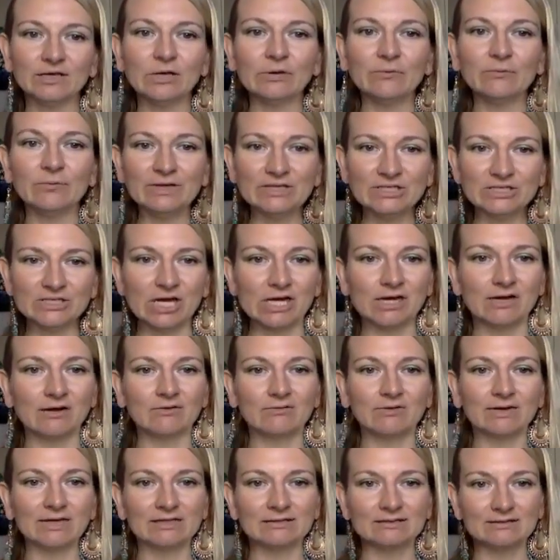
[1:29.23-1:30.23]
we
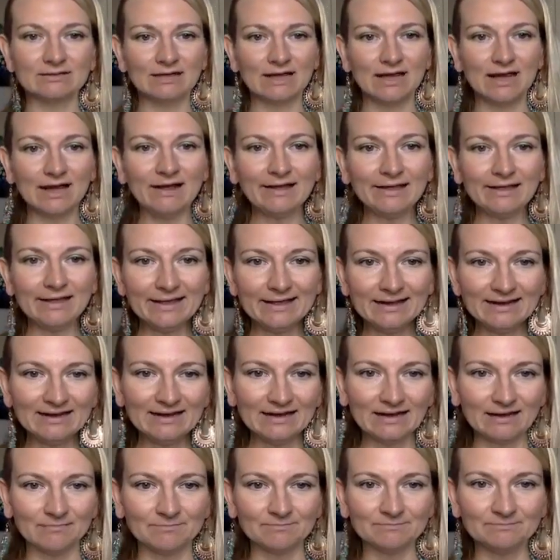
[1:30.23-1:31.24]
generate our
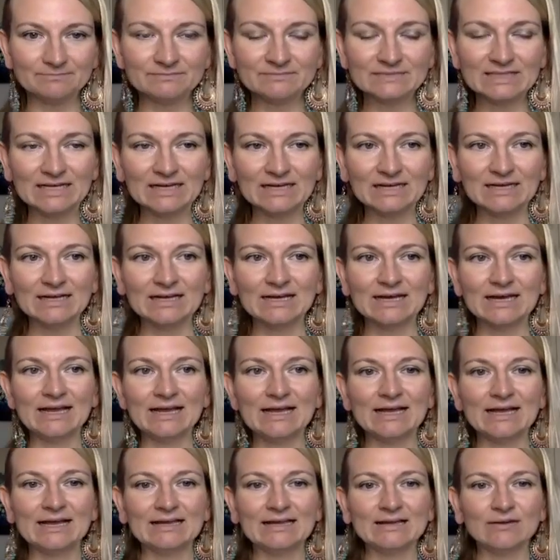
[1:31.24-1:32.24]
income.
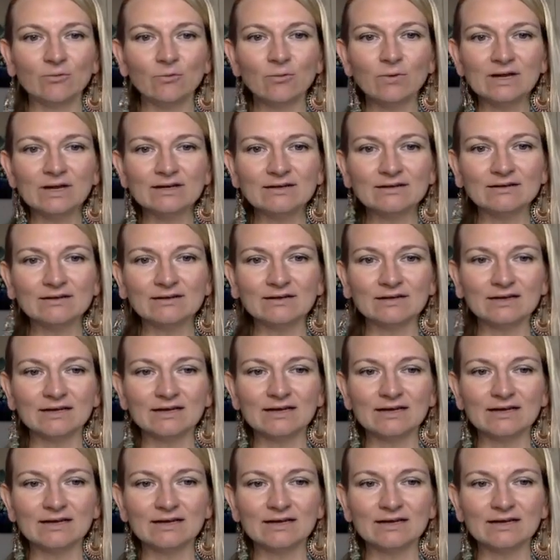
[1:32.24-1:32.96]
And one